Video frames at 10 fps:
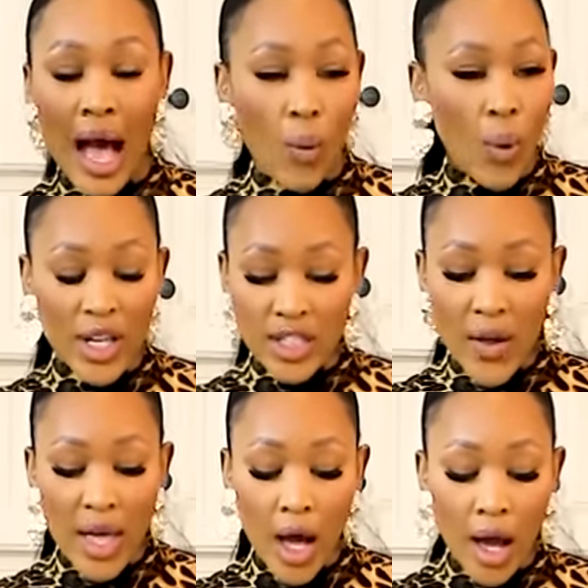What is
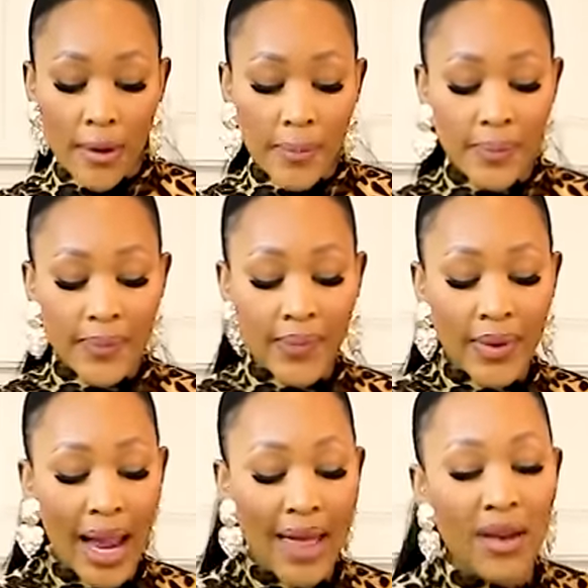going on?
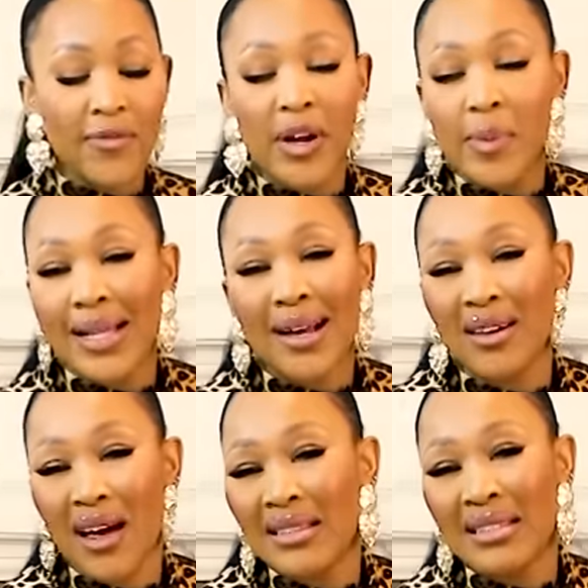And then Philip was like,
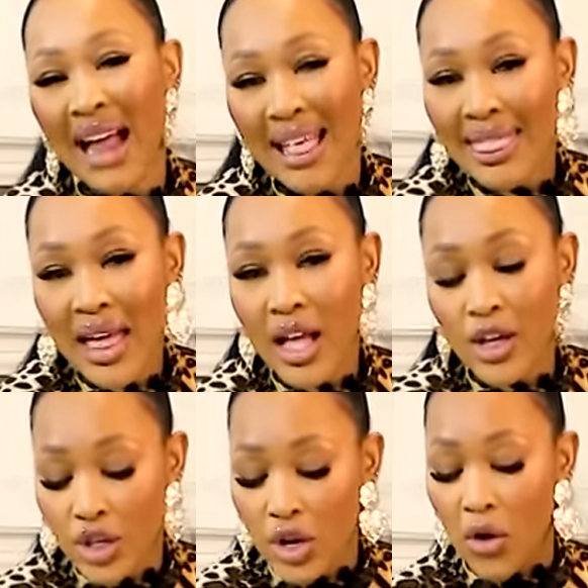no, it's
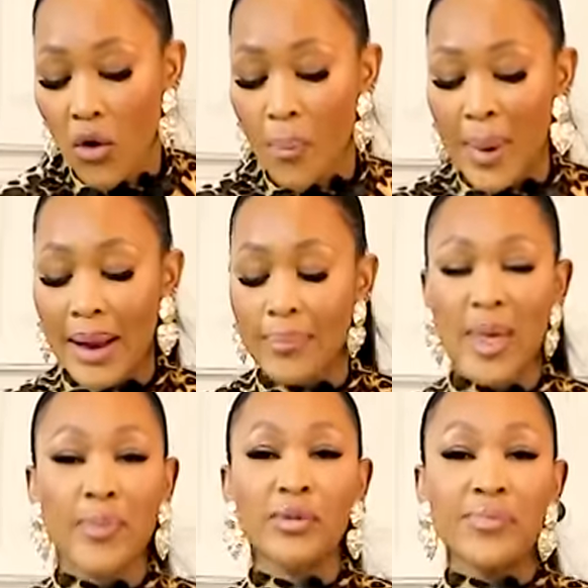nothing, you know, but
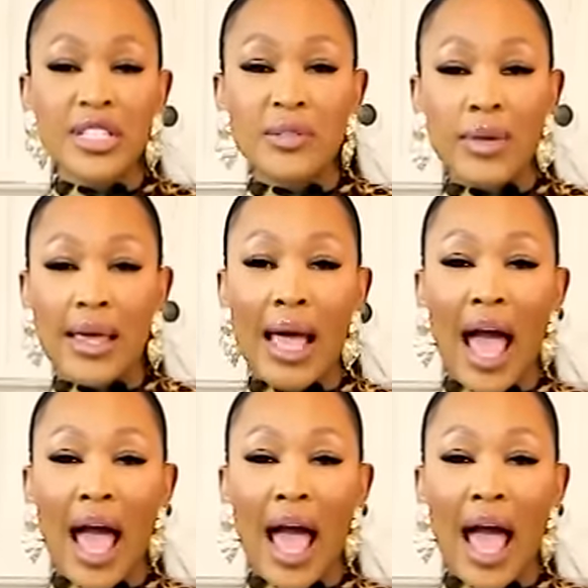people miss me.